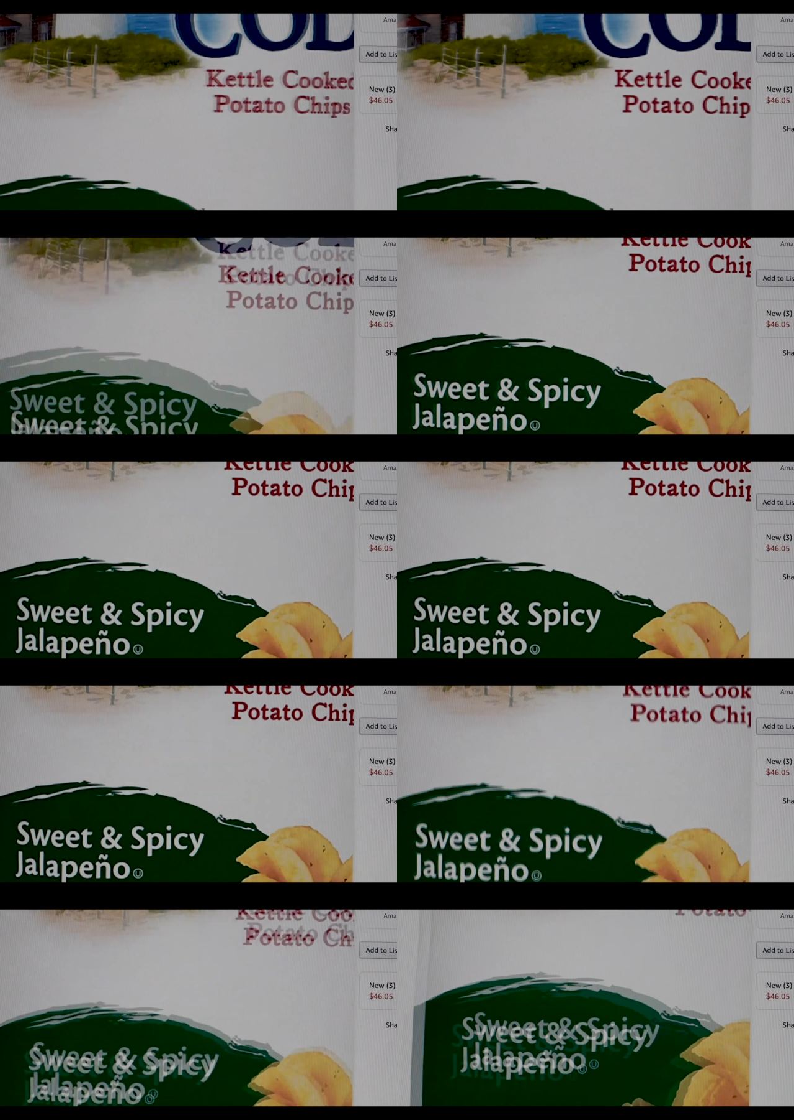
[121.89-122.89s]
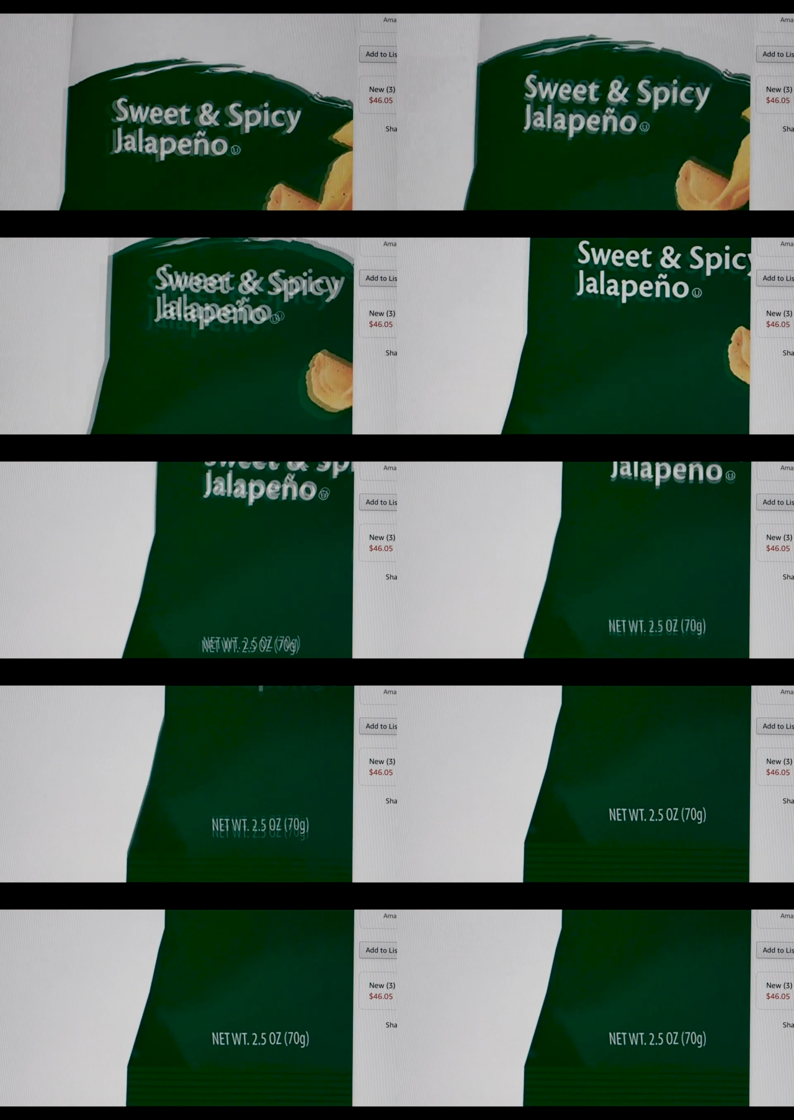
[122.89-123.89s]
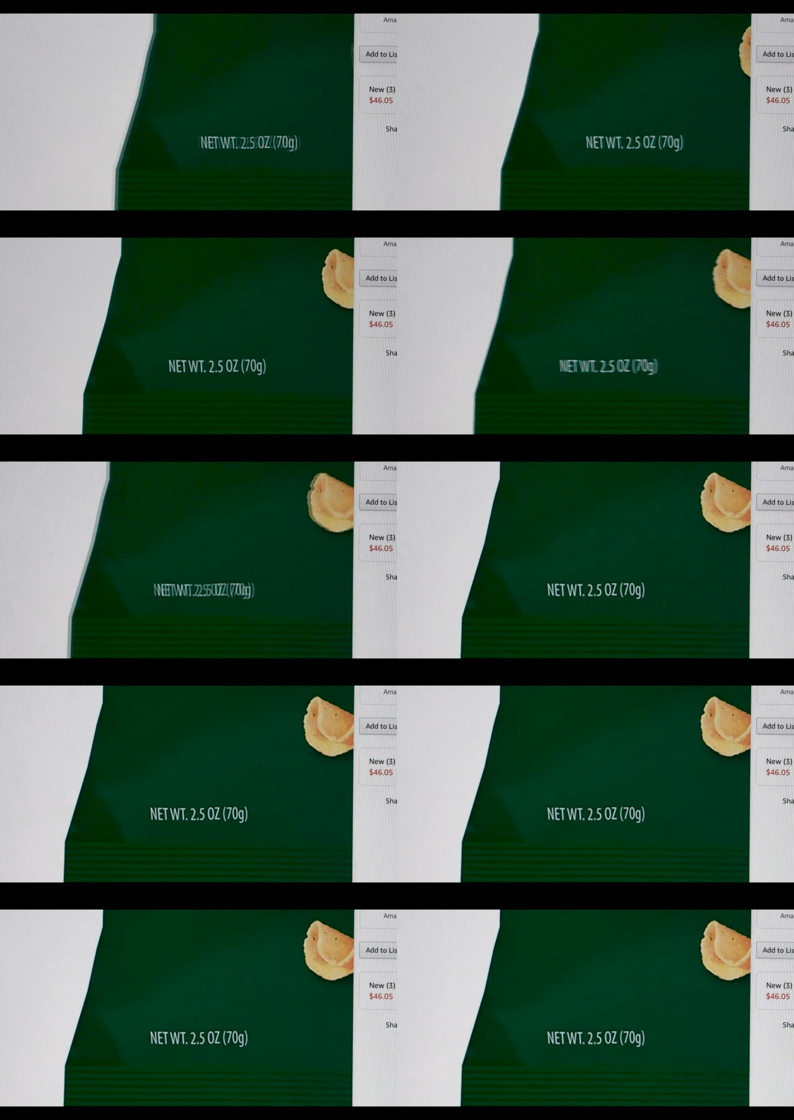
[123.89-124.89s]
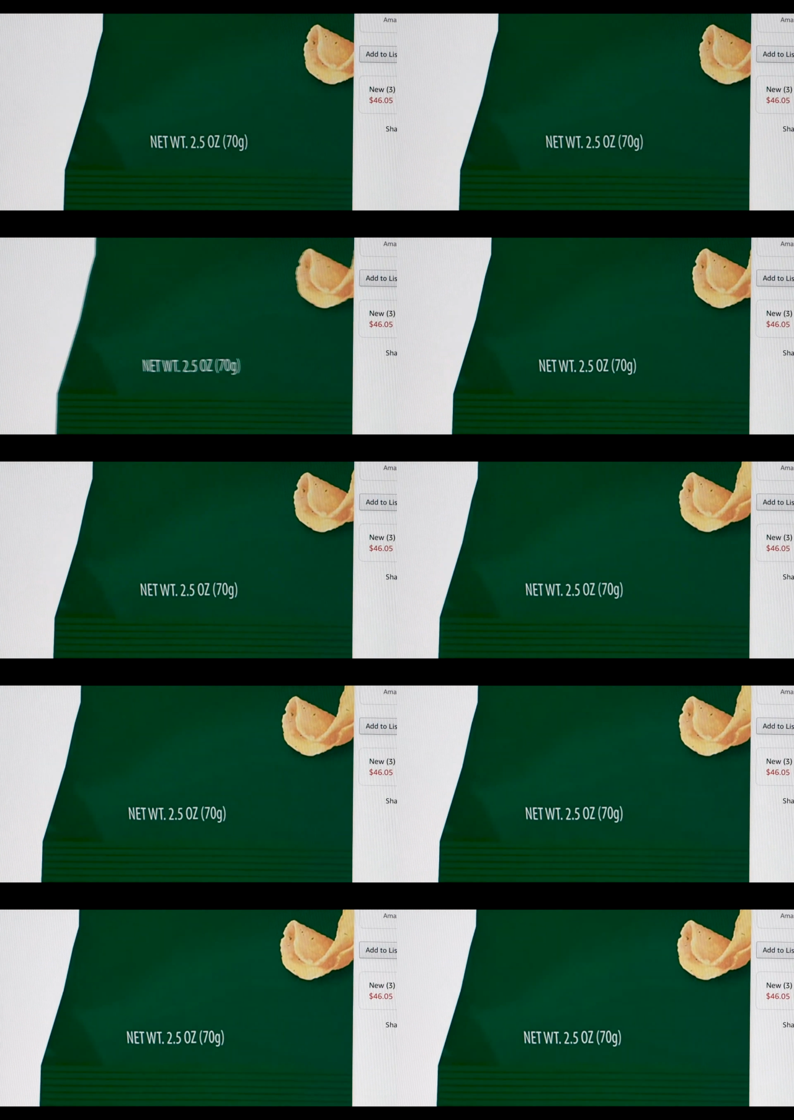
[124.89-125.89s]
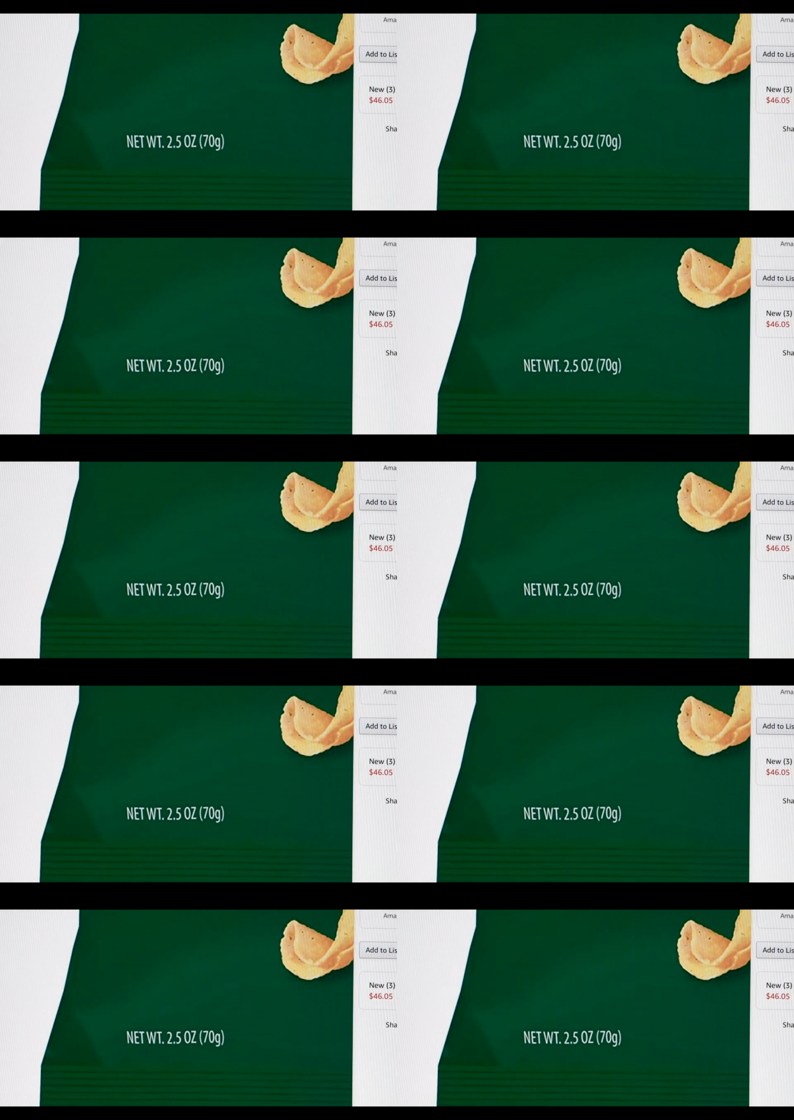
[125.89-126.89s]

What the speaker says: No face is visible, so there are no lips to read.